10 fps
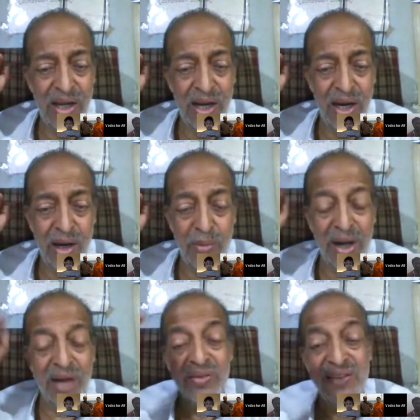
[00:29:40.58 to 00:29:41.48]
But
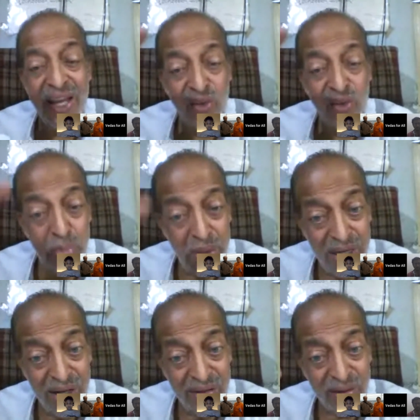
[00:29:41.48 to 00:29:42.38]
if it's the
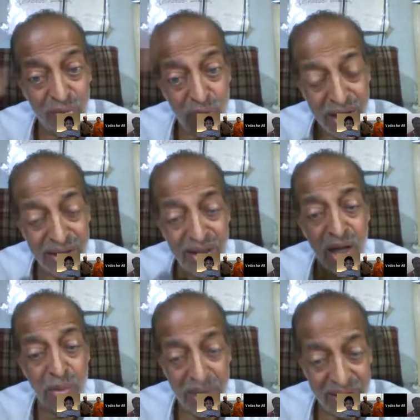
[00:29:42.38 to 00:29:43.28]
experience of Ananda or
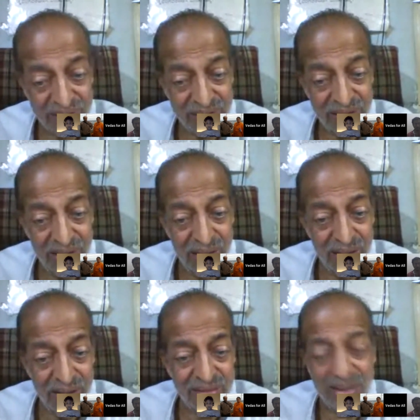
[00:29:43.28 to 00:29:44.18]
bliss,
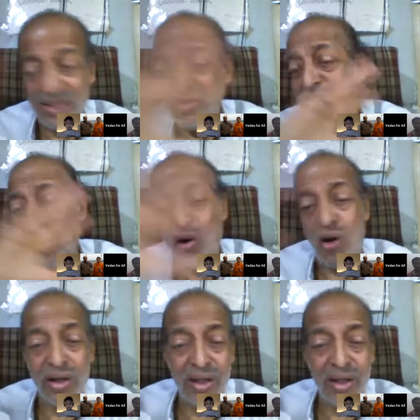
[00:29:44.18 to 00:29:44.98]
such things are not there.